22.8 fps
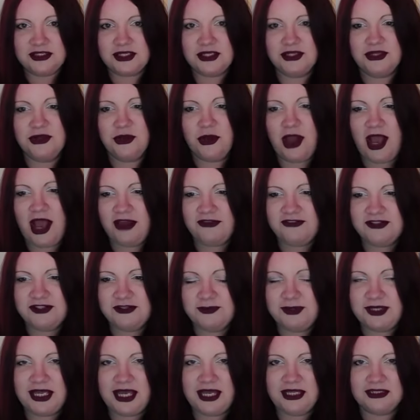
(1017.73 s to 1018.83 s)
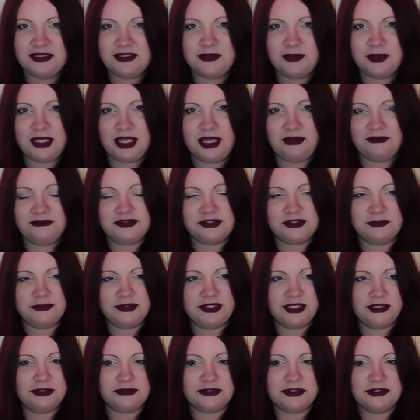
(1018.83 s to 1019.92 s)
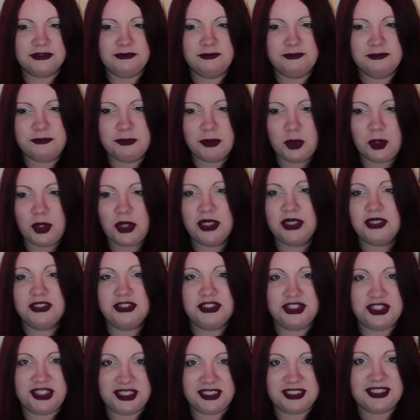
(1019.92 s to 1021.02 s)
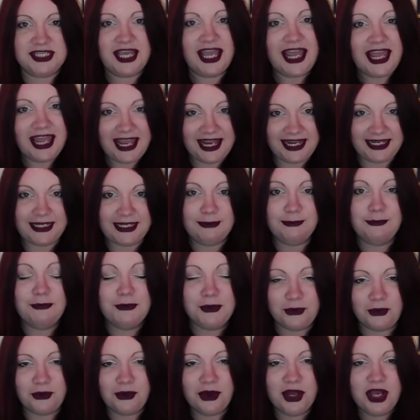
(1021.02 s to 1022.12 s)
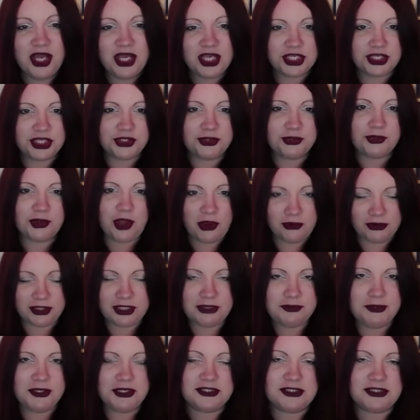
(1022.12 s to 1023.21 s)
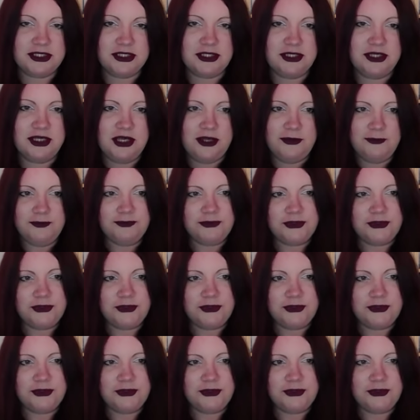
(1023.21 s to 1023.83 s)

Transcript: to not have to be held to account for somebody else's bullshit anymore. You only person